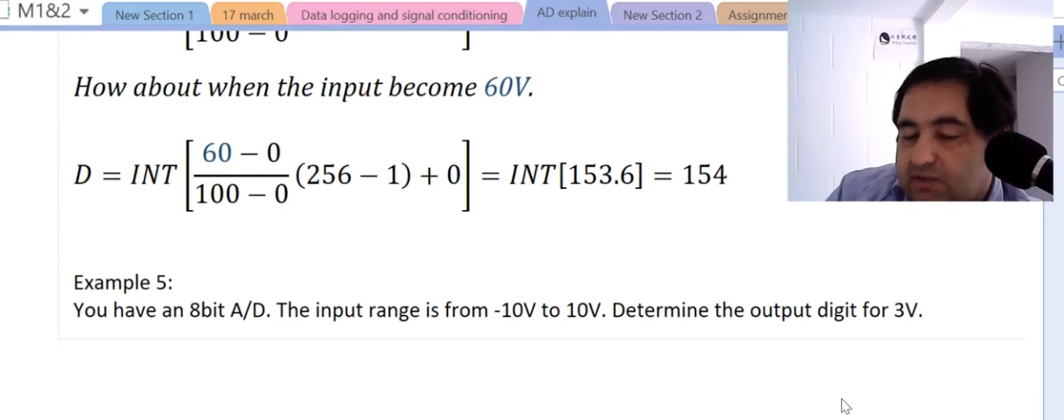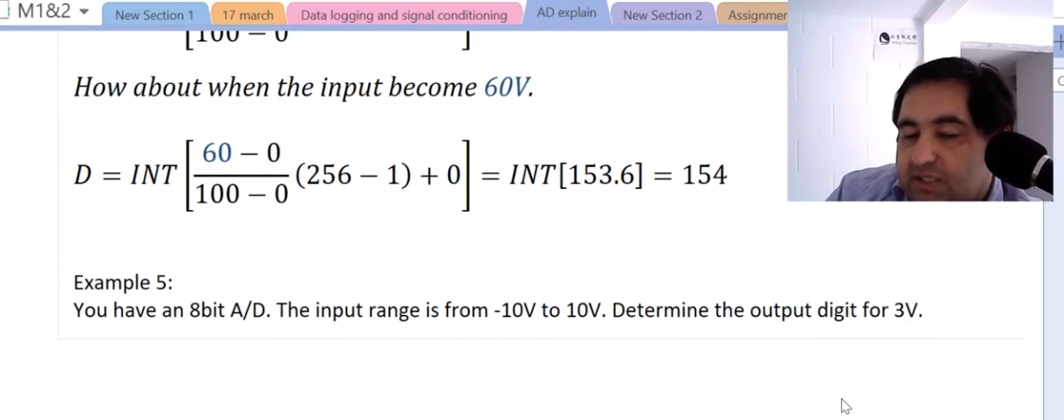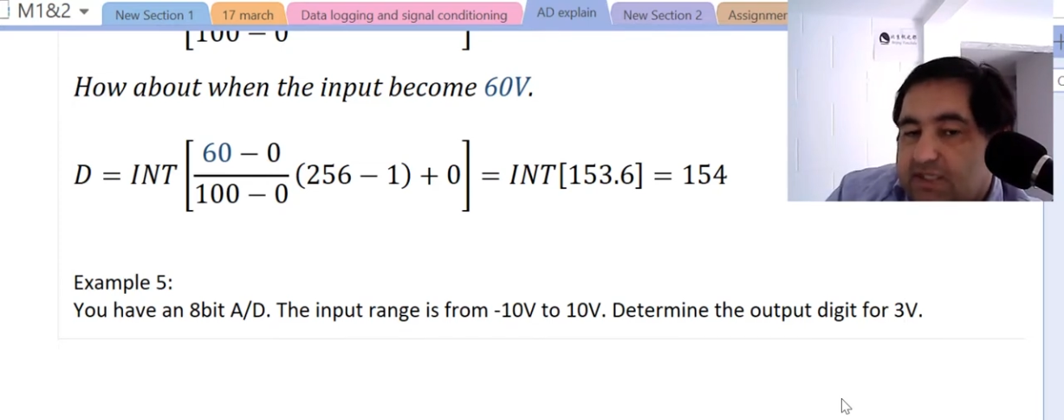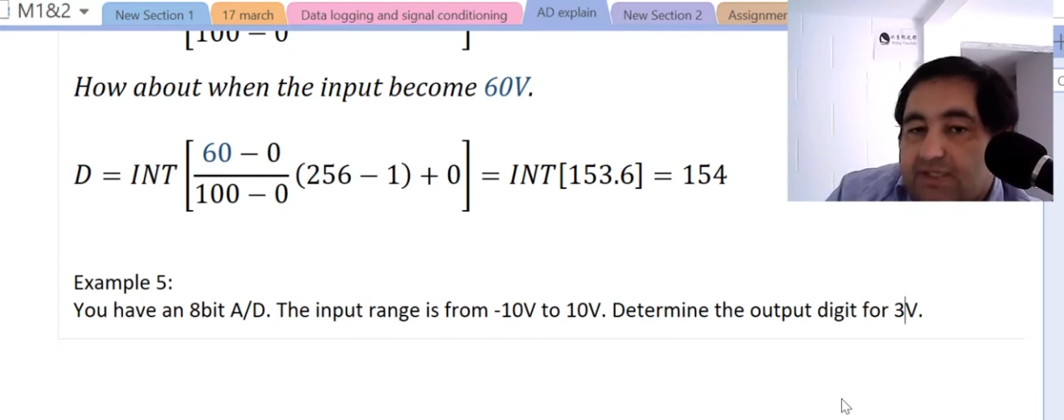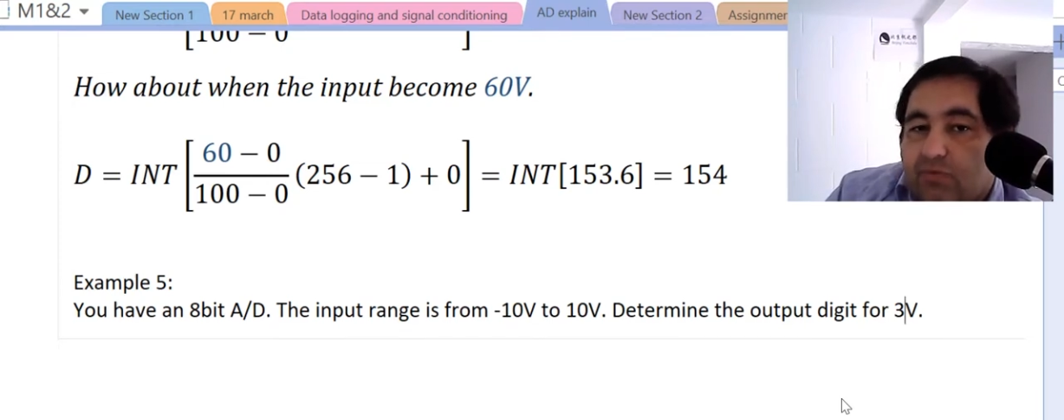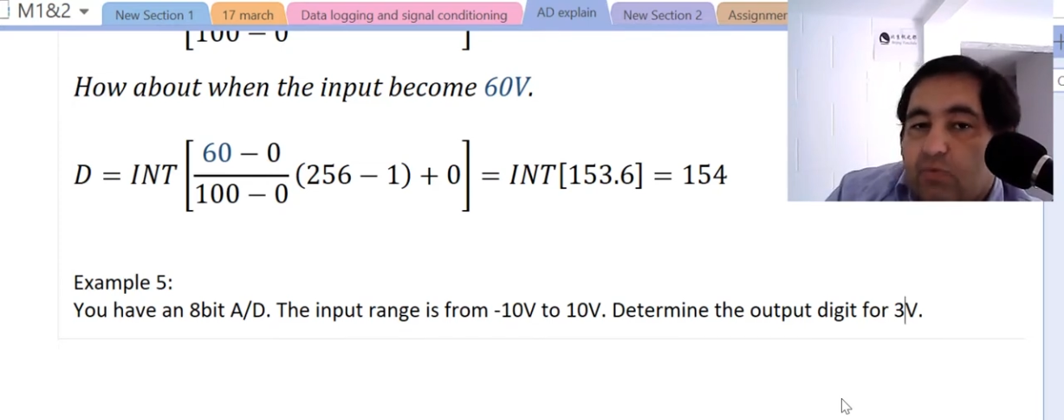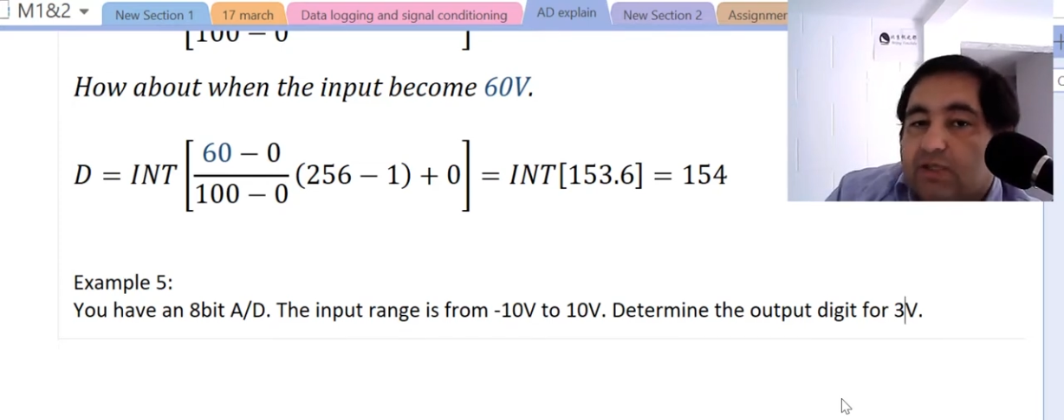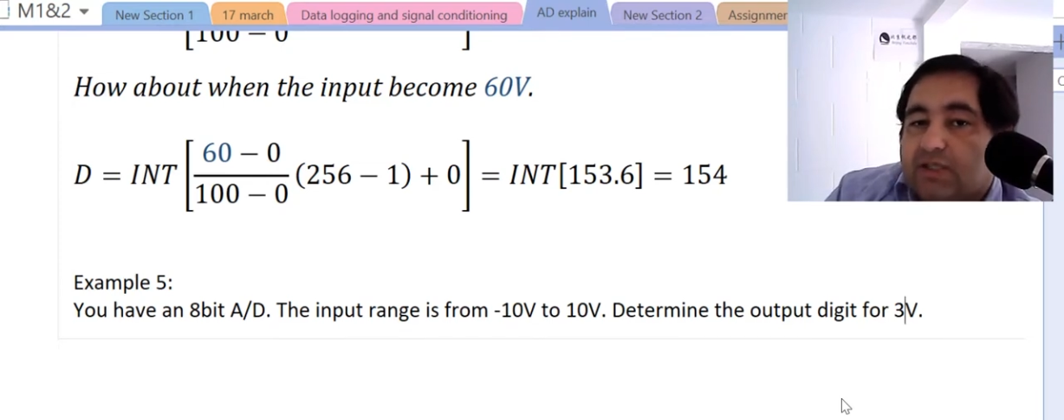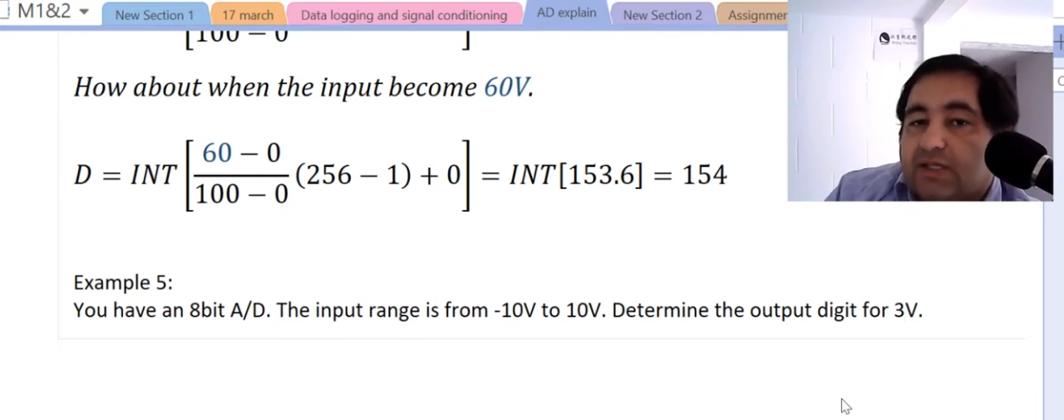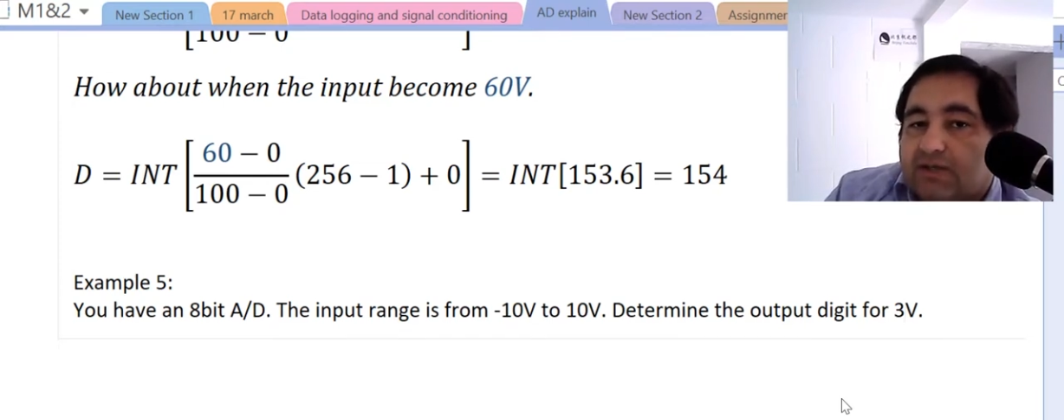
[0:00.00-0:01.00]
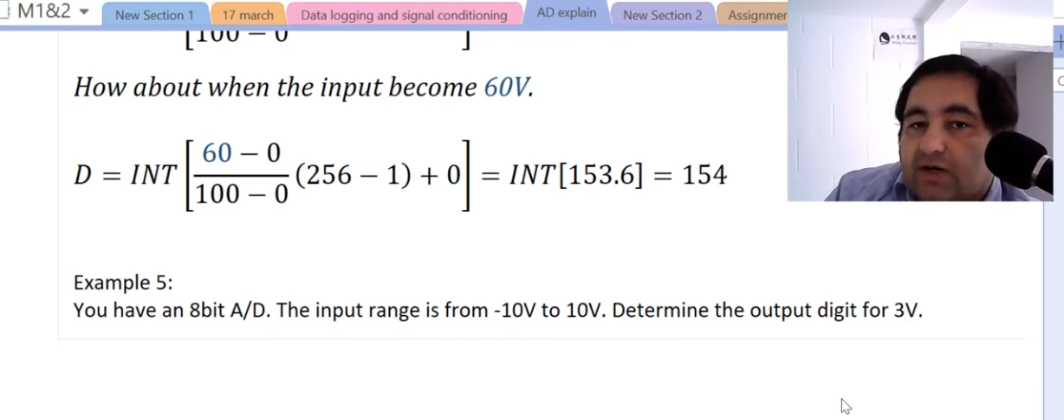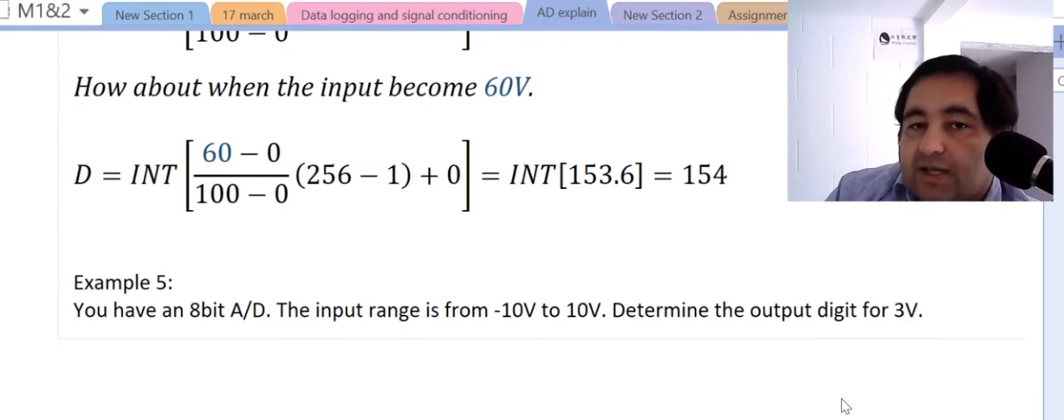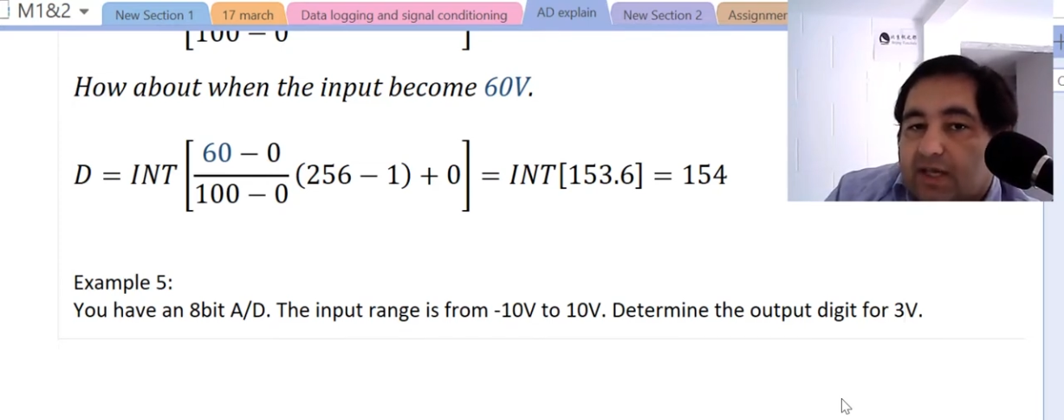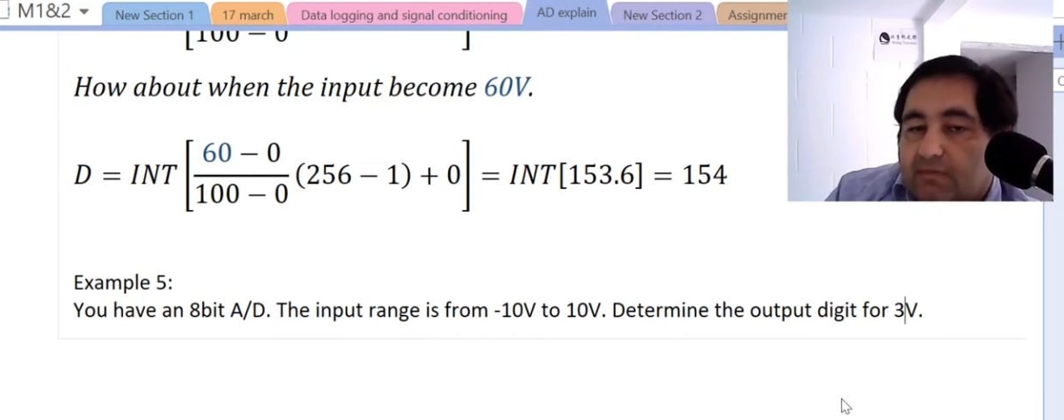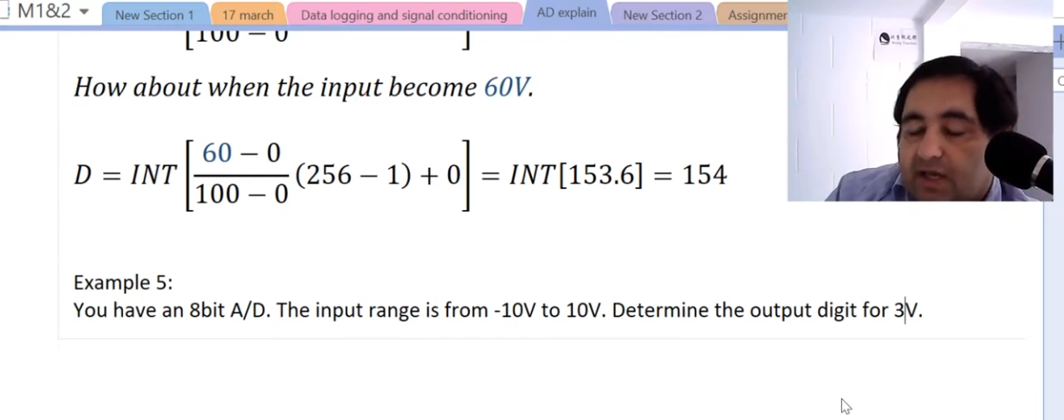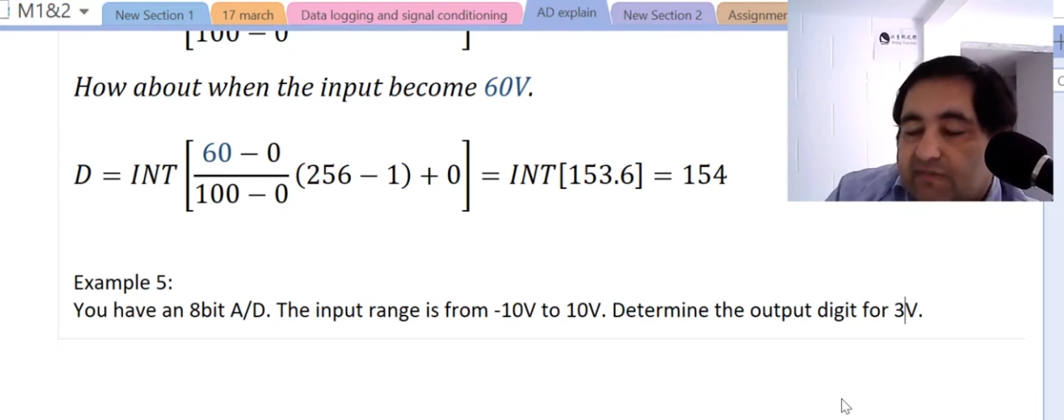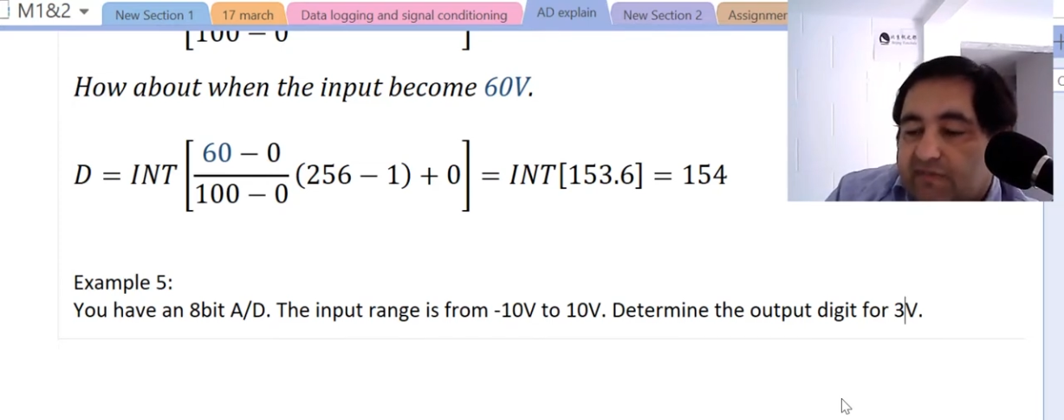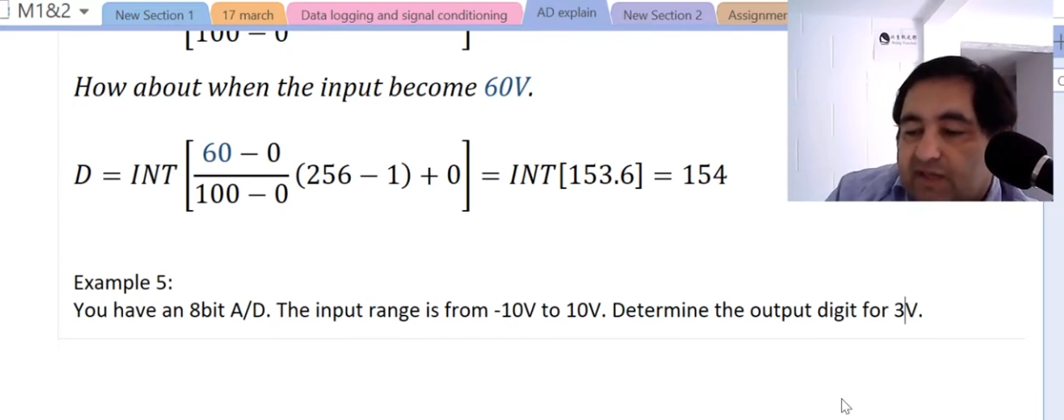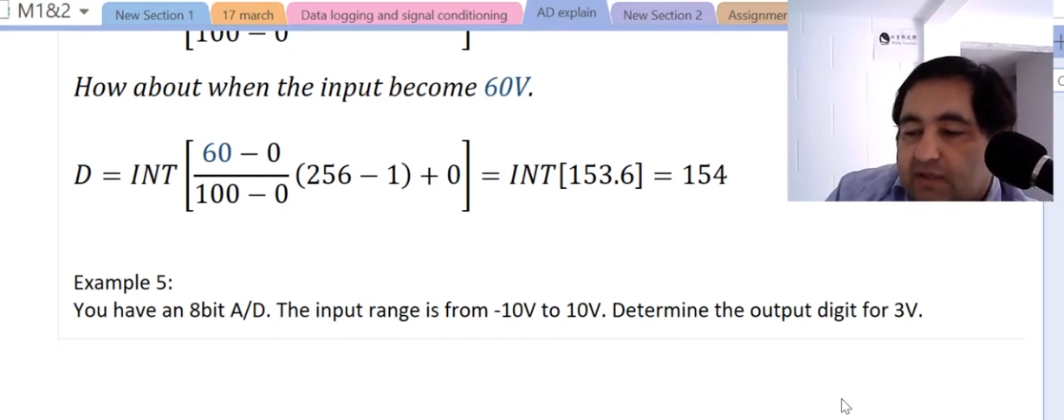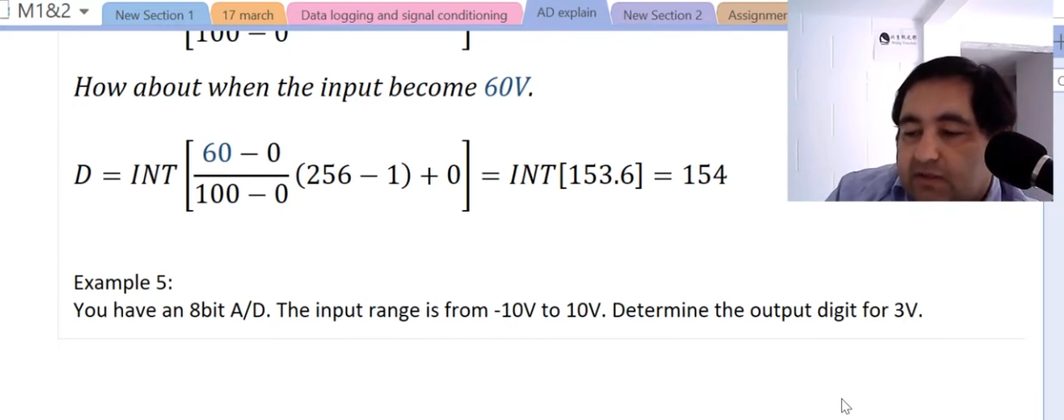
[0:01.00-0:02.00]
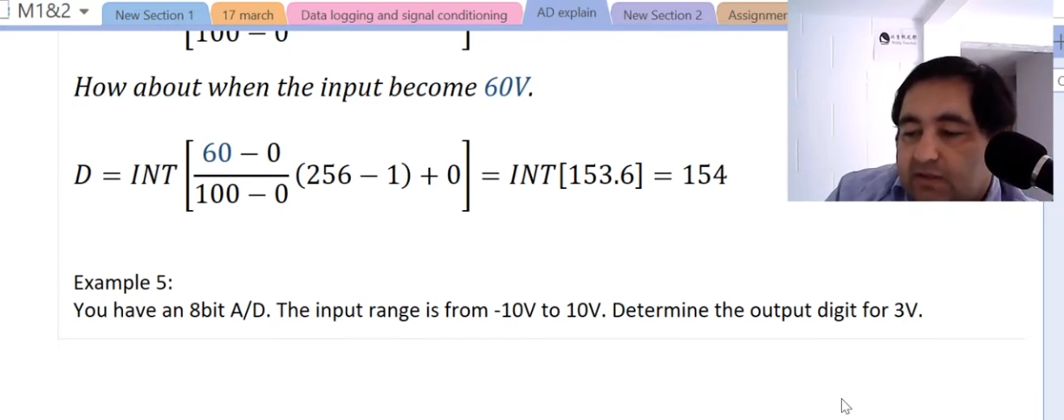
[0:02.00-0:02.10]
is the one that I am having,